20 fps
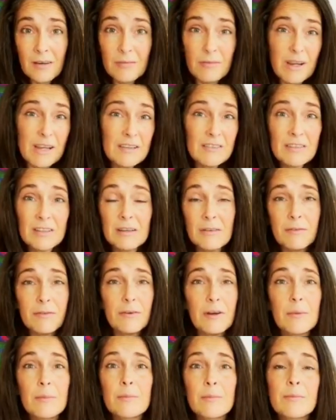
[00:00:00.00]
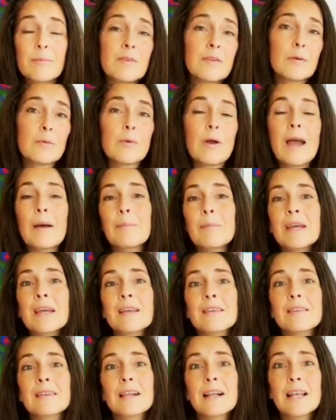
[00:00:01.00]
ranging from
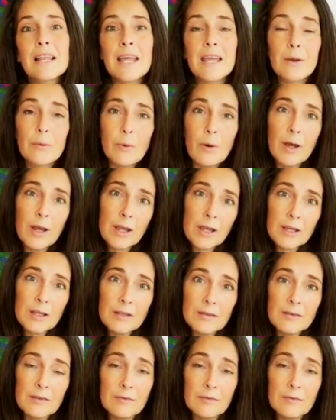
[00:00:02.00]
ceramics and clay work